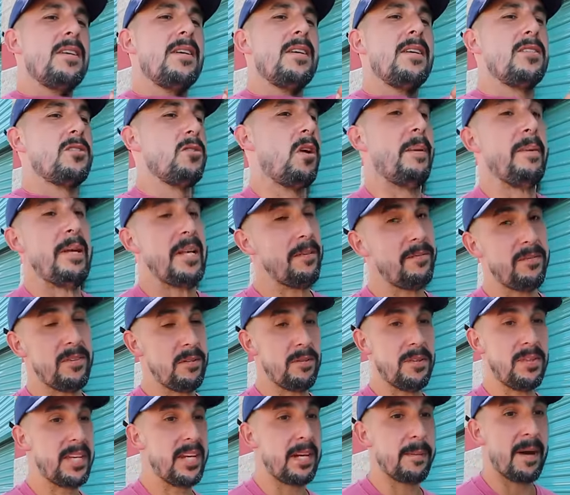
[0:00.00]
So I mean, if you
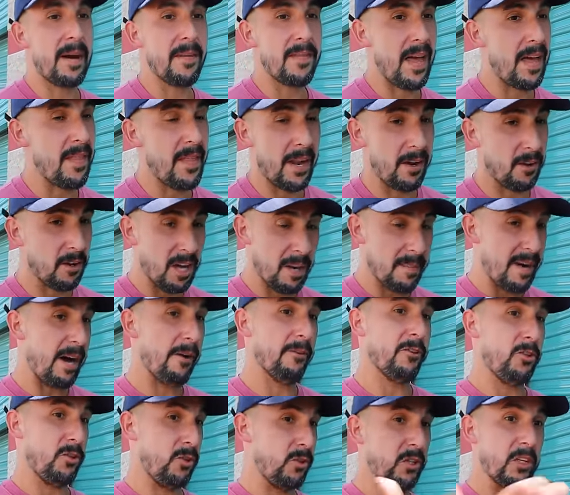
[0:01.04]
think about that, that'll come
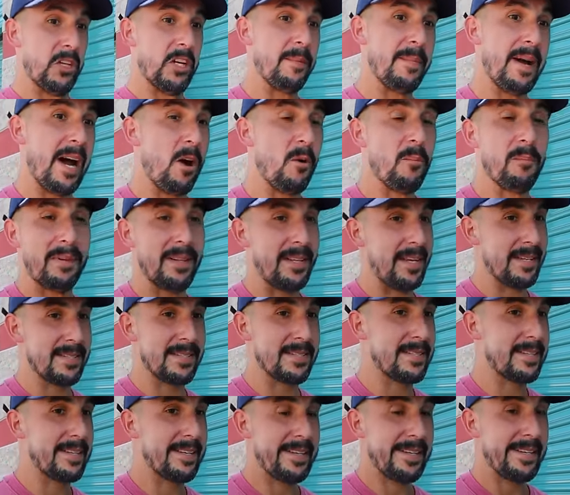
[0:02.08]
out to a good amount,
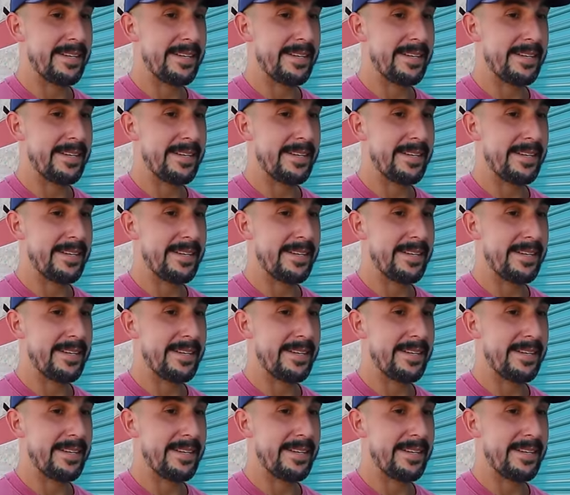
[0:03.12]
plus